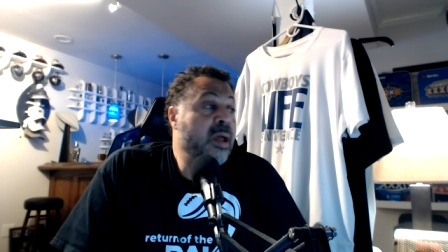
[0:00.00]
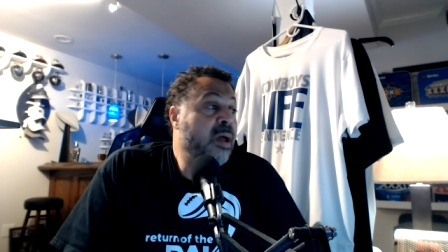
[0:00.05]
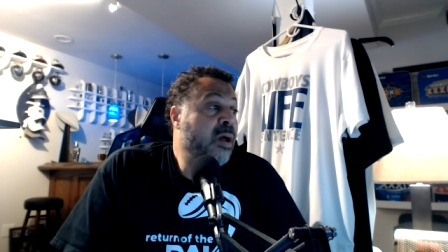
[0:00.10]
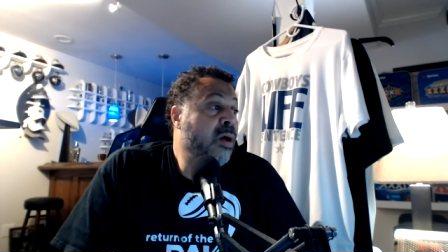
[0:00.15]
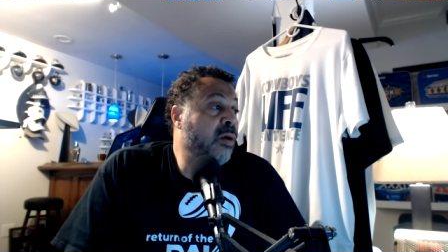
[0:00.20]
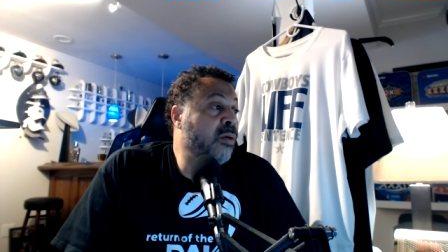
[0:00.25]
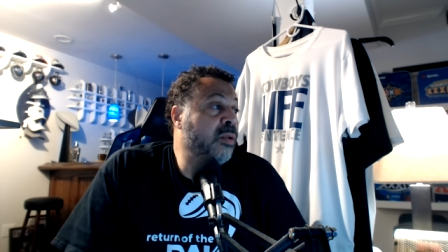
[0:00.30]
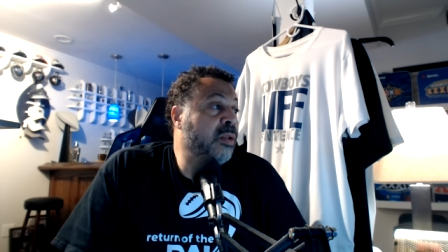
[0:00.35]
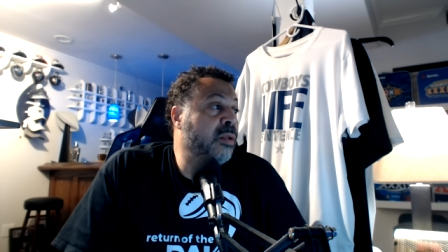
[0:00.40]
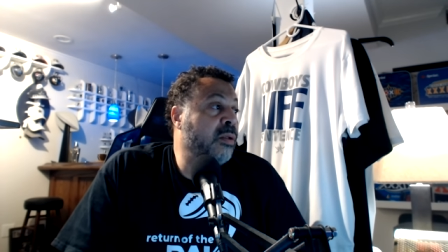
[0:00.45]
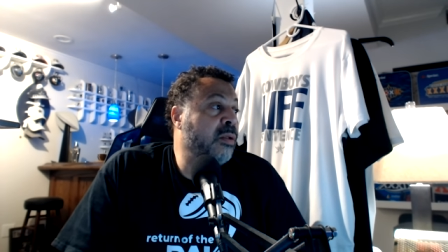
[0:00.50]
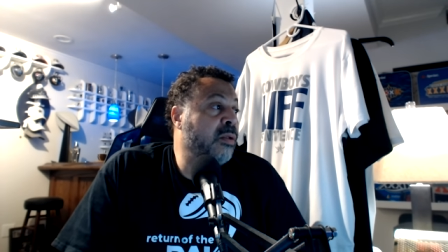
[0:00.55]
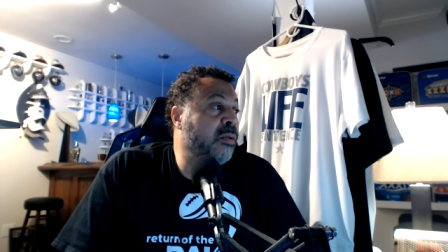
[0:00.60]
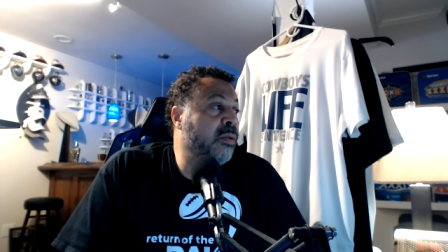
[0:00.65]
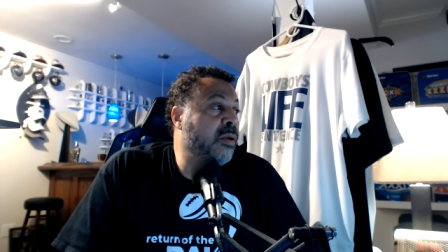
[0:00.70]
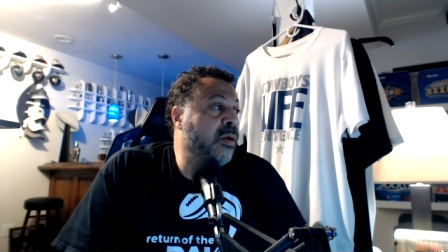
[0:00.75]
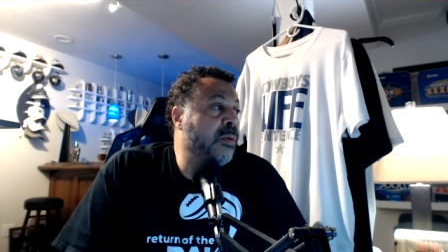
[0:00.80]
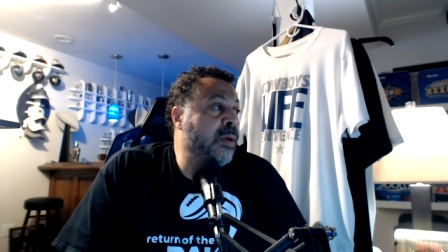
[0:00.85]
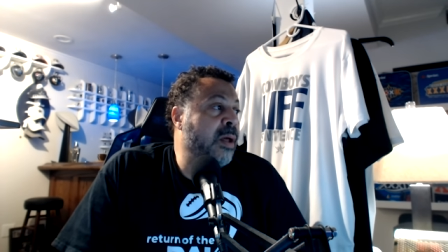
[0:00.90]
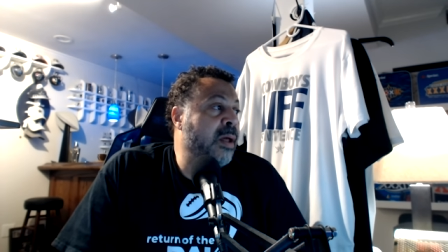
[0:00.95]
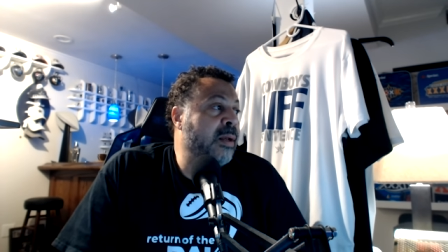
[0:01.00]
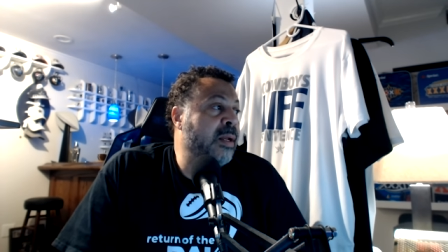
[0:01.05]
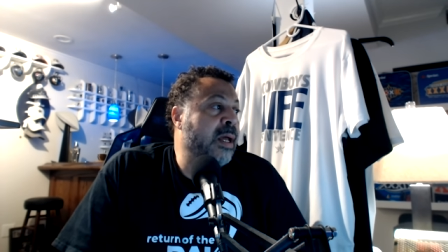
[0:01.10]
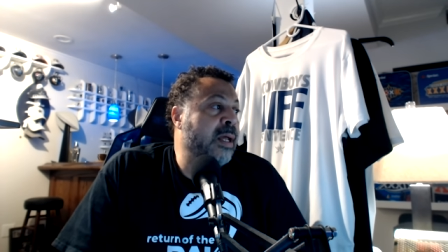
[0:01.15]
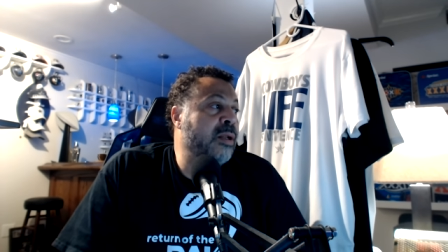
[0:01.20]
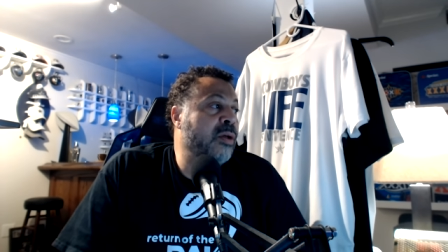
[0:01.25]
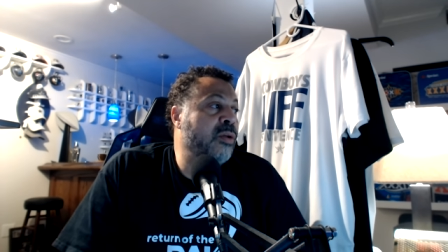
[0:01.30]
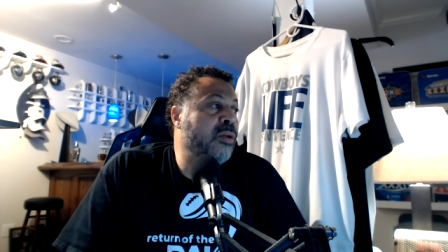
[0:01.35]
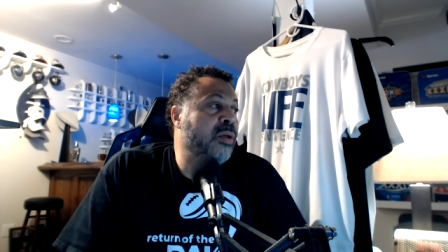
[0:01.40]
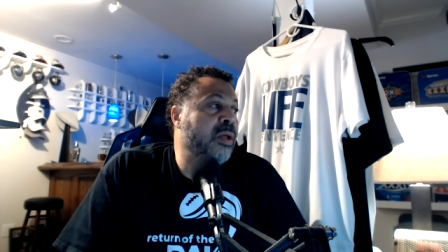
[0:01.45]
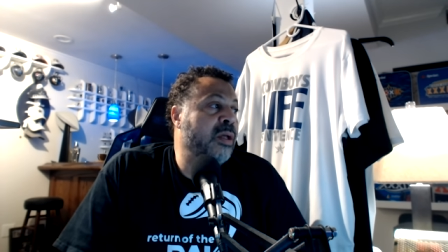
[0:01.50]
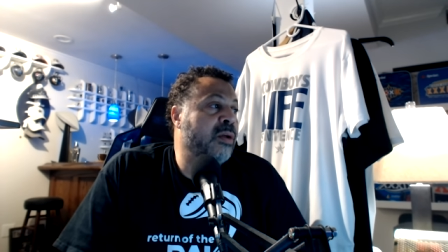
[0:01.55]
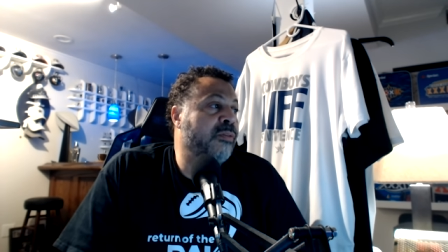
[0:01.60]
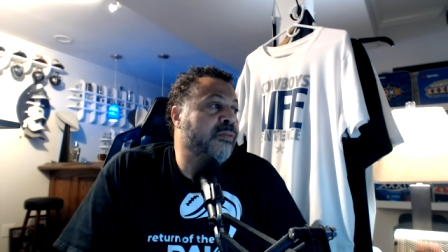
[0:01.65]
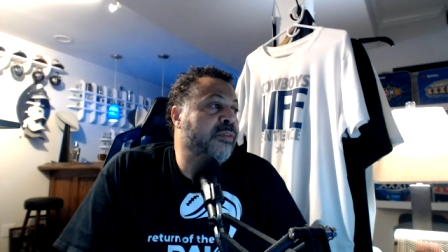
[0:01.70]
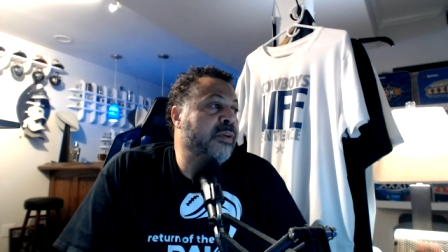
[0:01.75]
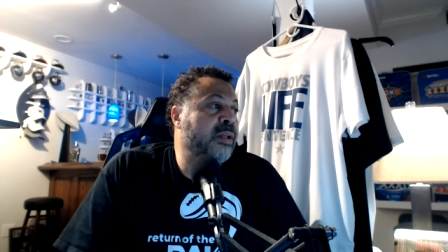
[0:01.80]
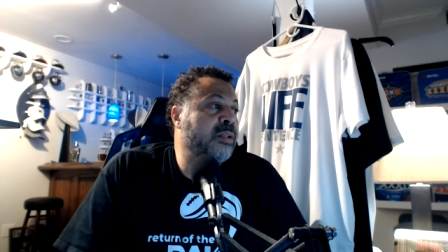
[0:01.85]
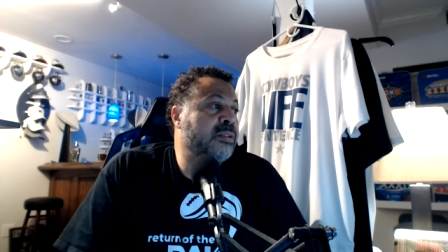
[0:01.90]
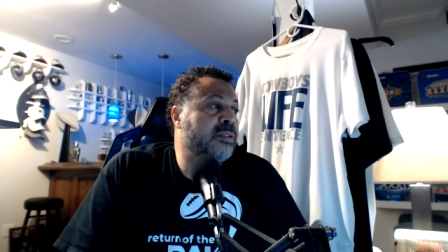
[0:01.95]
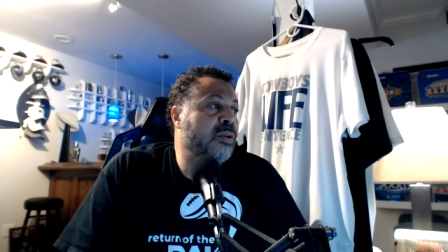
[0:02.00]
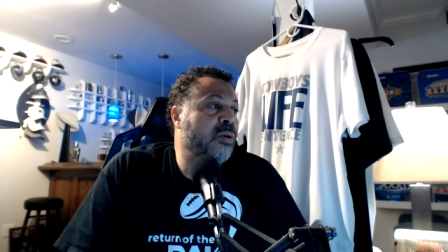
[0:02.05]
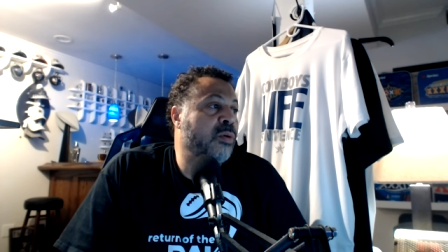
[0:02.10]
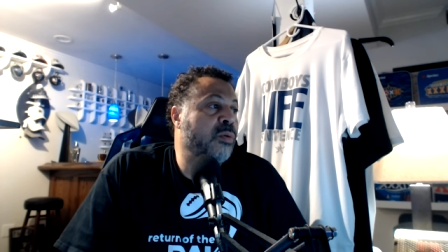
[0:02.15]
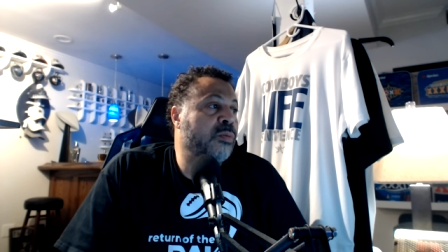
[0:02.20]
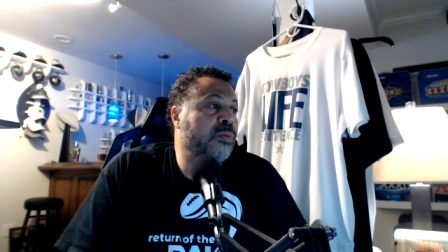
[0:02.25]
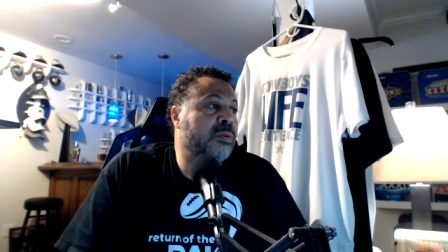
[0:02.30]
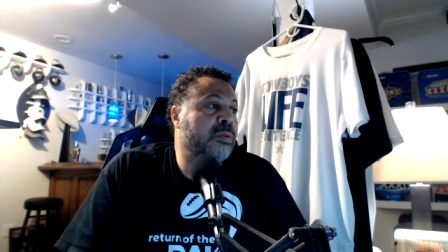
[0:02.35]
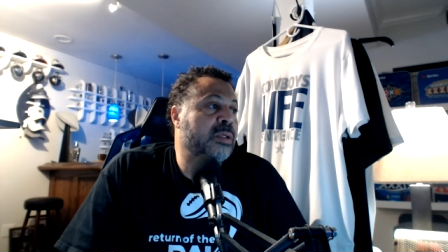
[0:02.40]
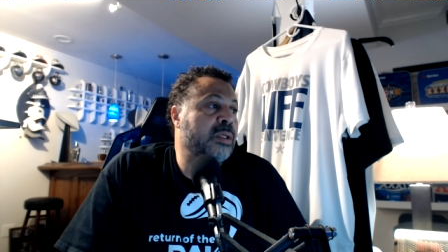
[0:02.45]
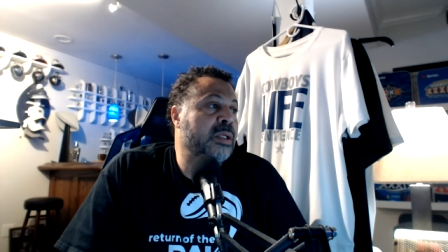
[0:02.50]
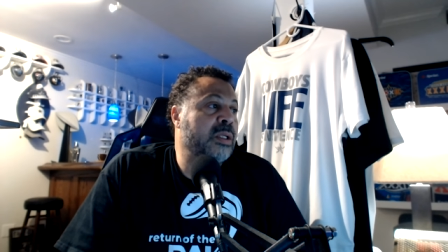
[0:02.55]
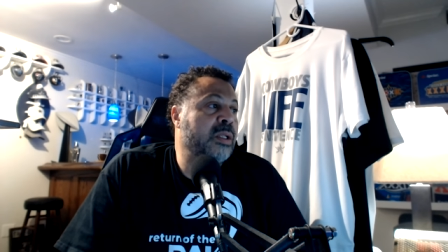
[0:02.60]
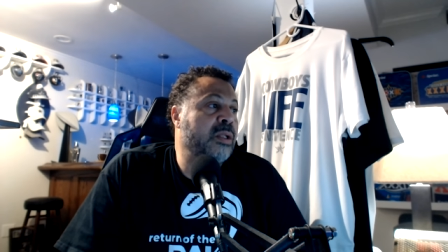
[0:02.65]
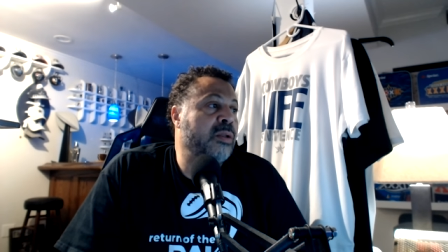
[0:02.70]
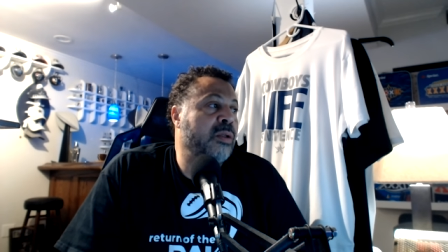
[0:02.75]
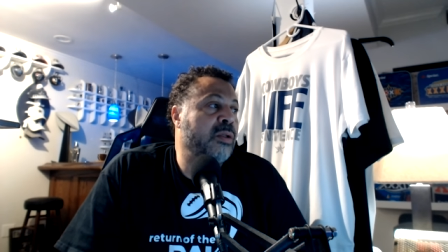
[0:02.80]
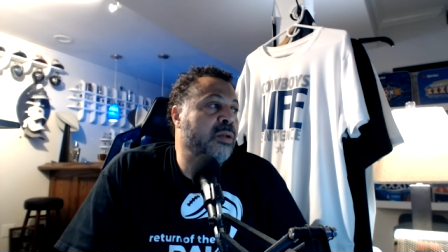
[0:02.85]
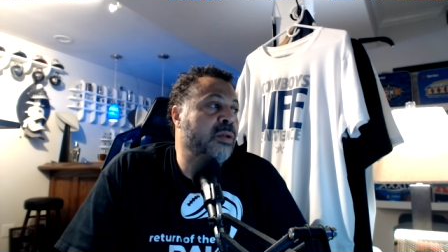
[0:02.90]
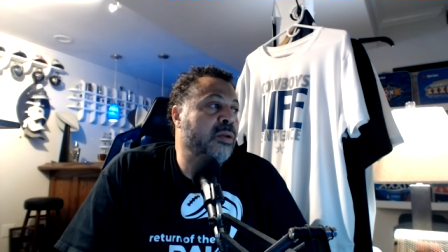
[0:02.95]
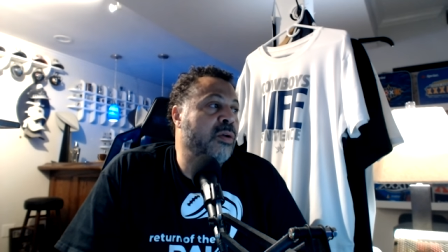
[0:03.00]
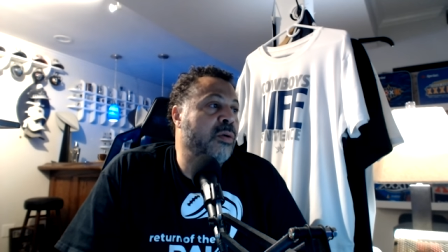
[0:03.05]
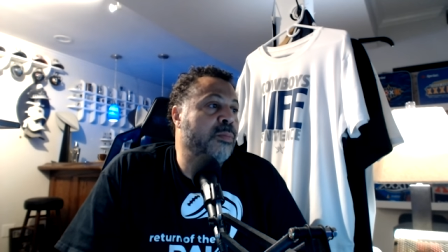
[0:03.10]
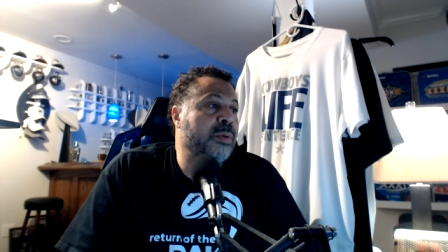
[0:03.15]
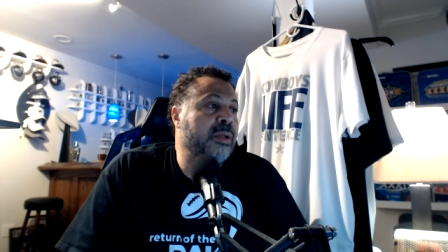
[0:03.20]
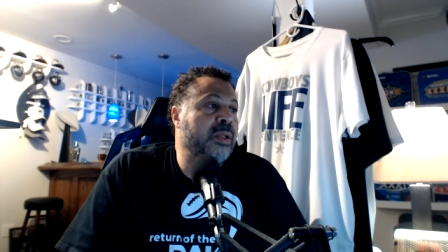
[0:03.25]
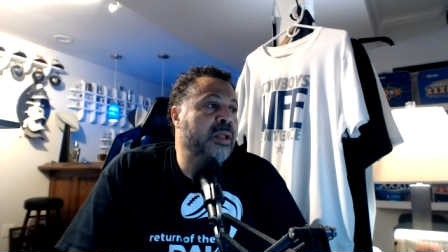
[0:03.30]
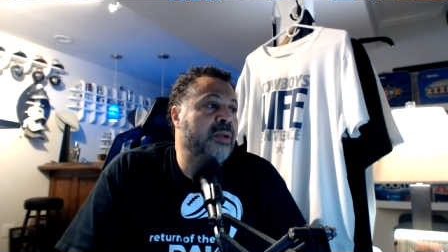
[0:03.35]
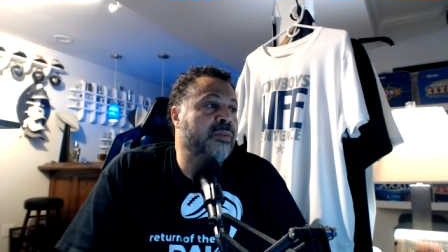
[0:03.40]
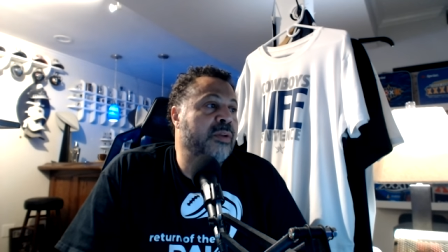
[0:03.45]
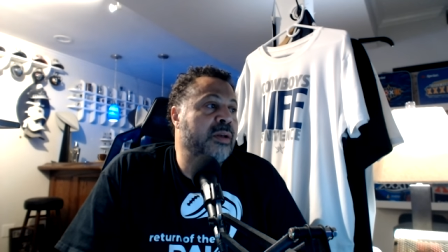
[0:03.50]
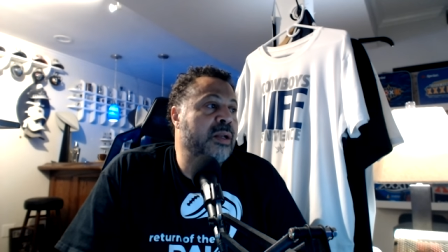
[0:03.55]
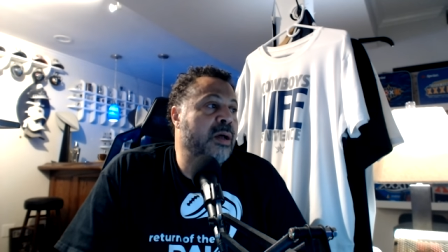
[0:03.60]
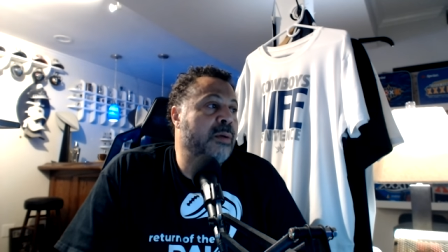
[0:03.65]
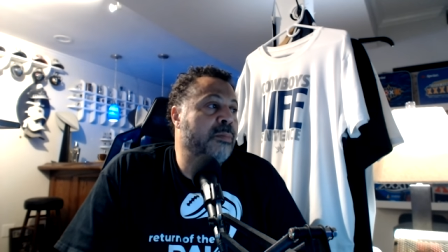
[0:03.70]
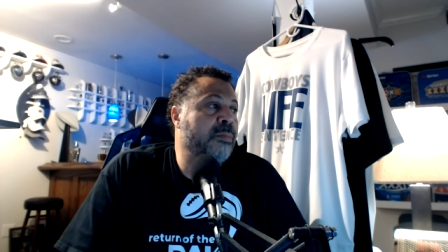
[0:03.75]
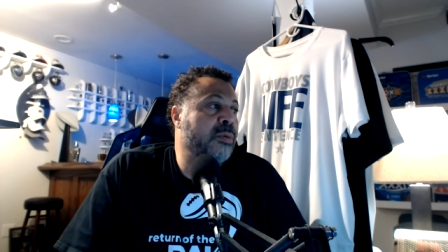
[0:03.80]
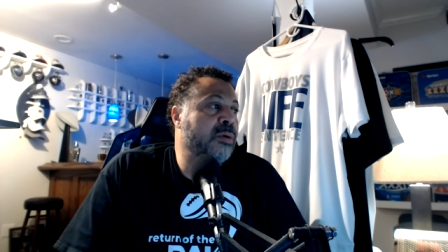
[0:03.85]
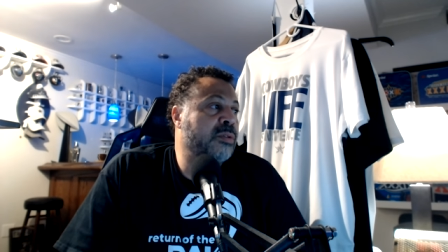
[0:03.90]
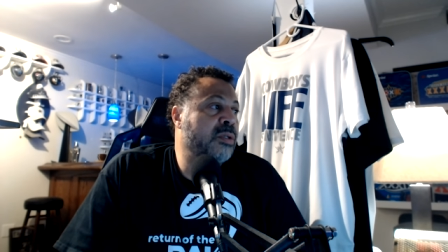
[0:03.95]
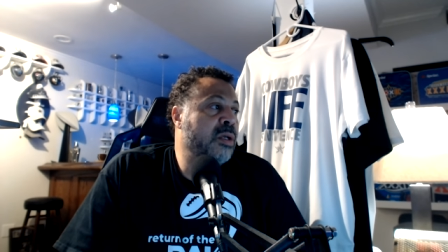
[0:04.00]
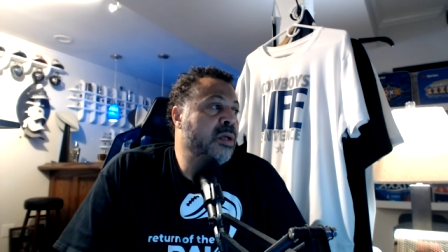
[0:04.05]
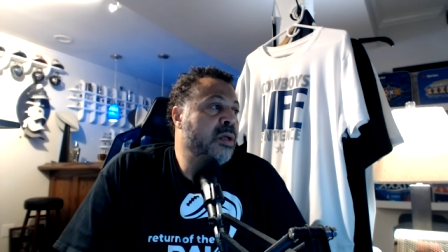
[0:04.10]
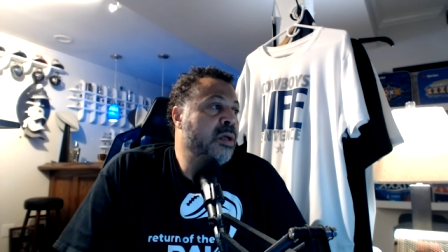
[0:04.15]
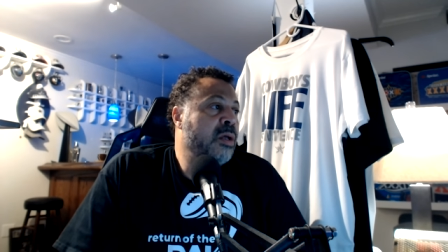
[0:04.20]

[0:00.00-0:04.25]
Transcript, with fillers: Oh, you, you don't, I, I know you Eagle fans don't, you, you don't believe in numbers.